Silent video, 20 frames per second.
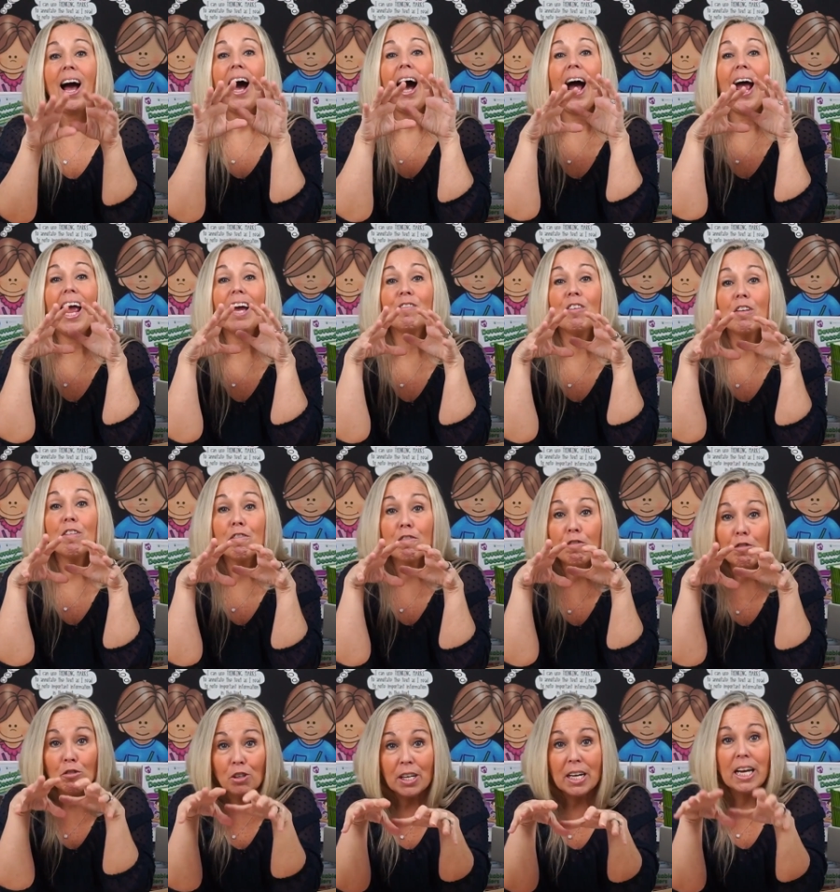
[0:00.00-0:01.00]
I have a
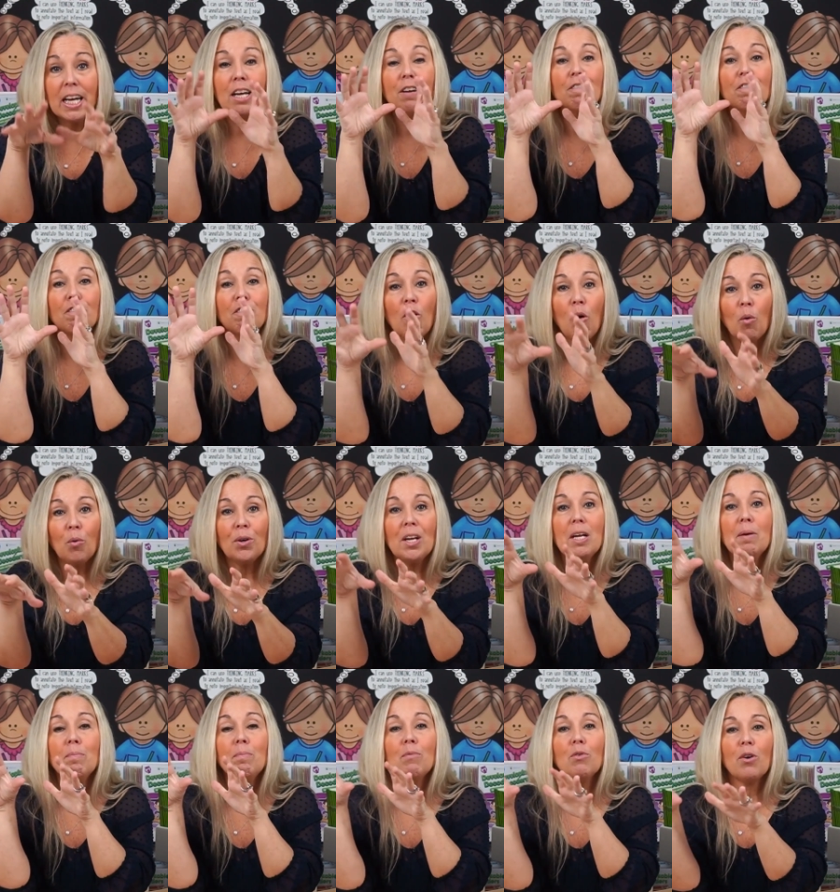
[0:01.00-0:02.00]
free
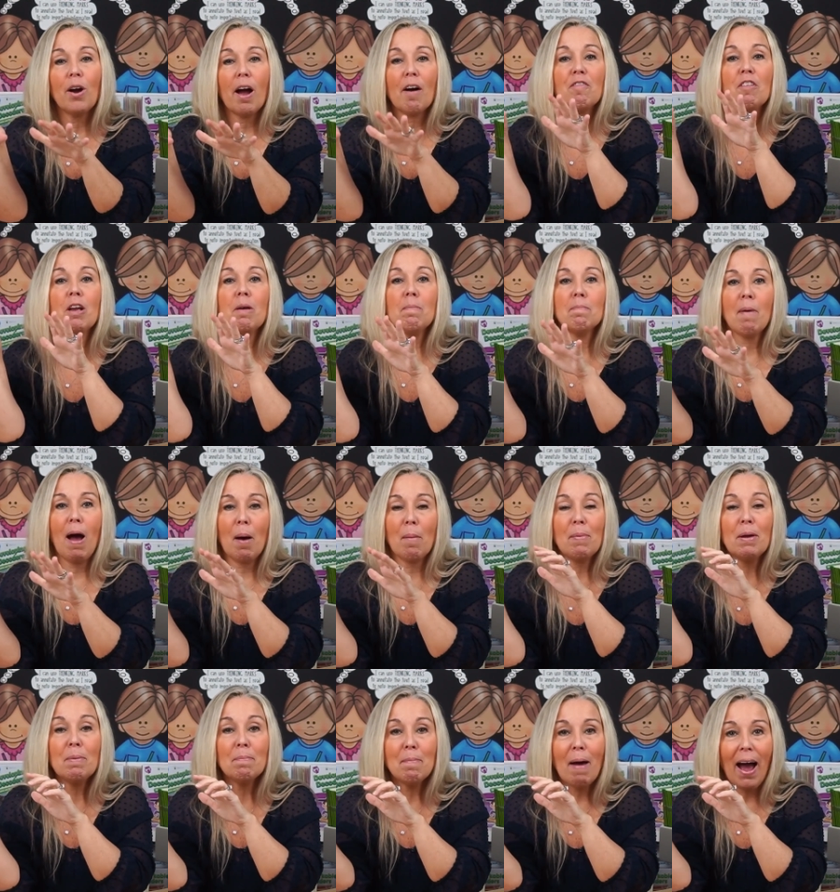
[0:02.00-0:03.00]
phoneme grapheme
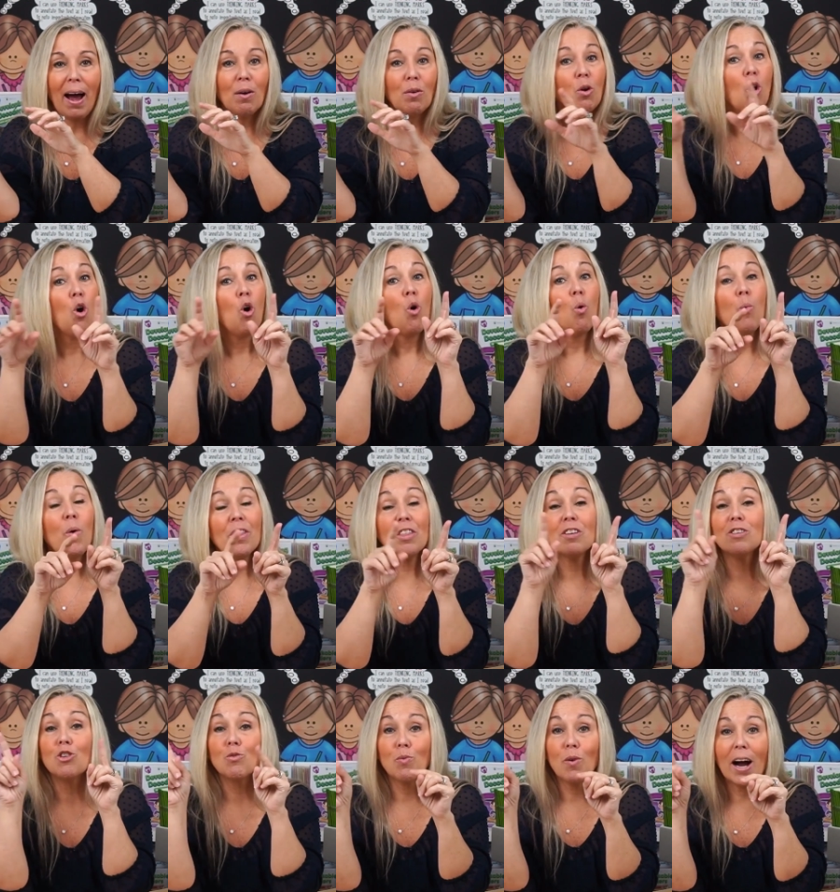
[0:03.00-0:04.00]
mapping mat with a
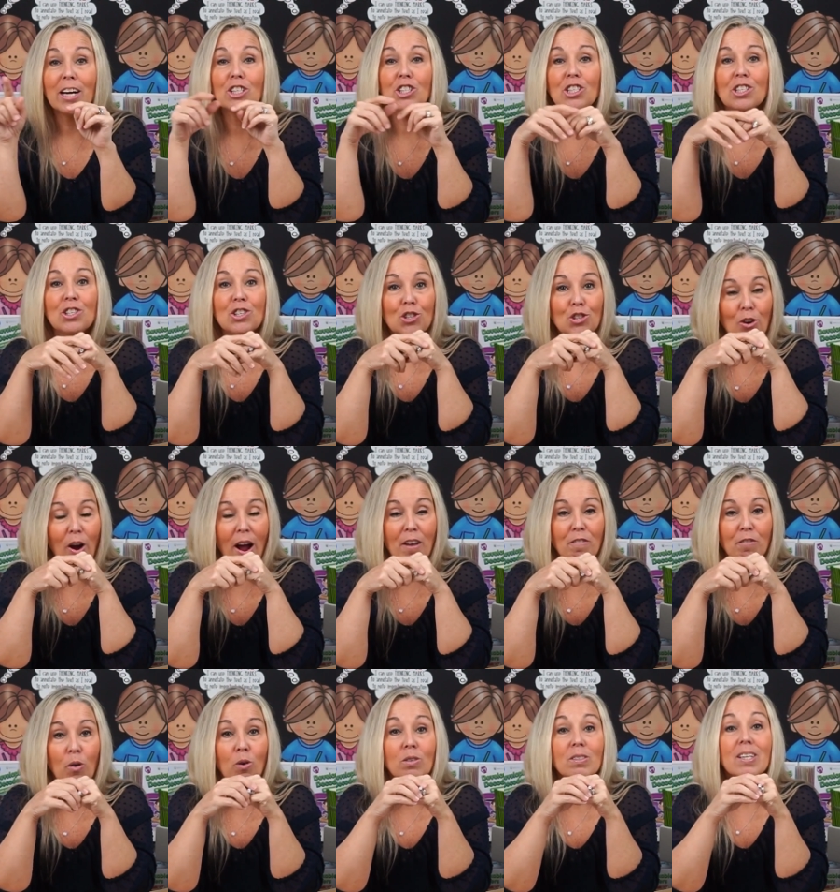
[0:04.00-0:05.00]
directions
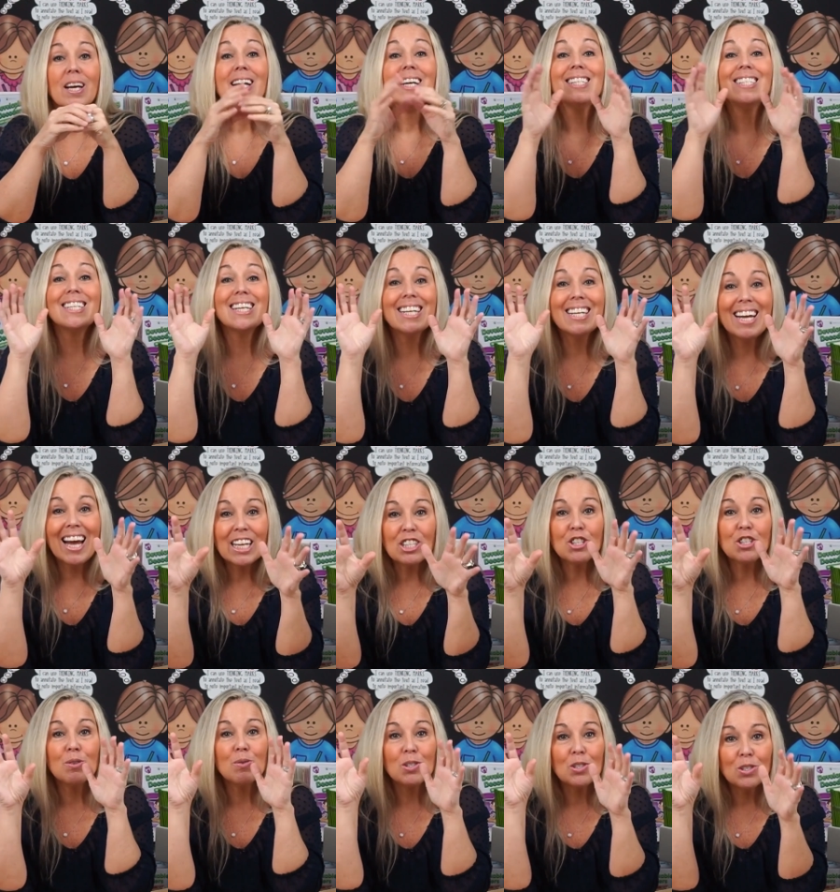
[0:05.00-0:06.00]
trifold to get
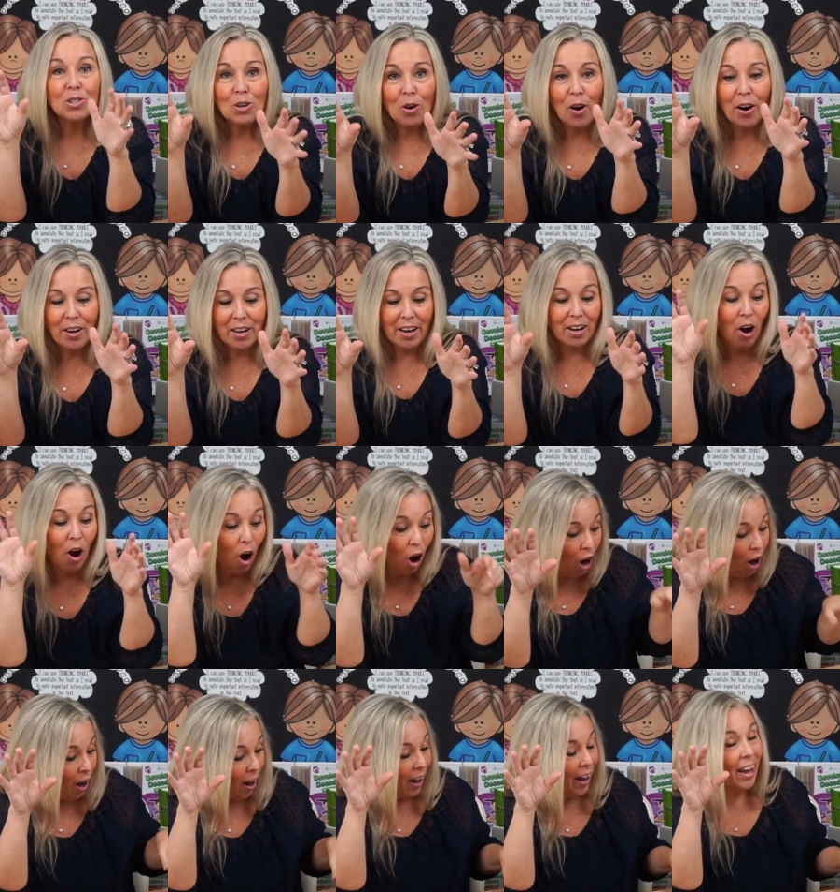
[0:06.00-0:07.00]
you started
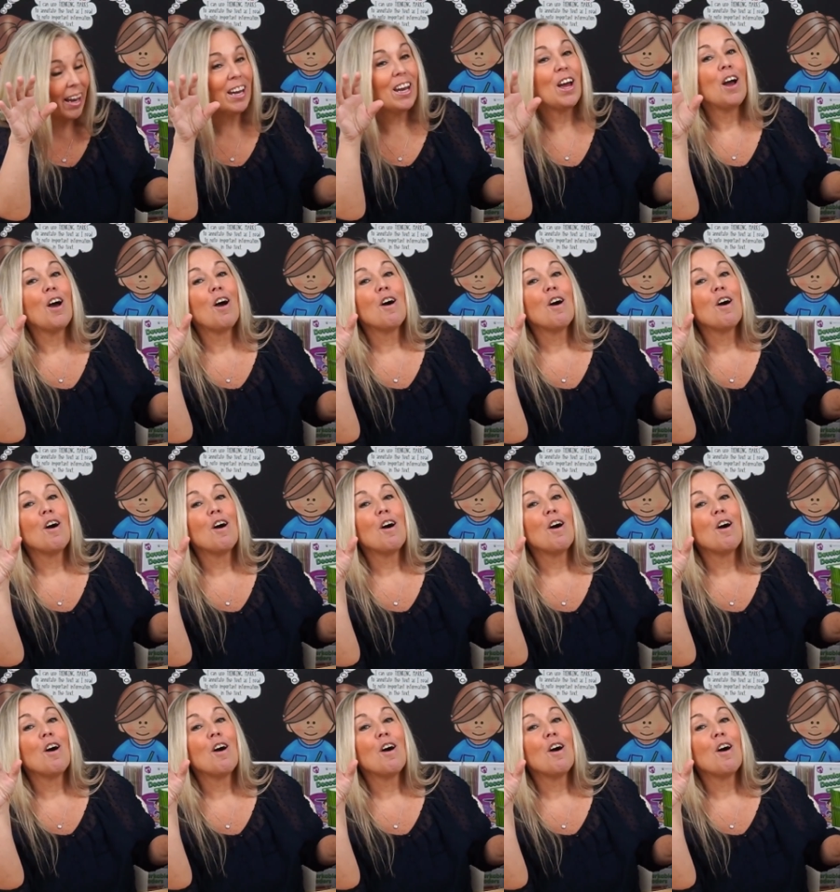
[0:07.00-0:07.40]
on